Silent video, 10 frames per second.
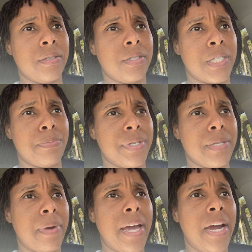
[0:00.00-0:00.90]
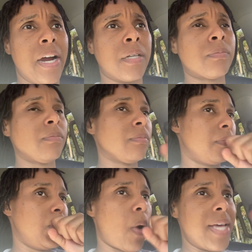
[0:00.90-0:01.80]
spritzing my hair
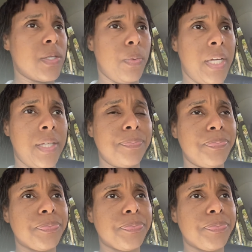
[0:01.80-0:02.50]
twice a week,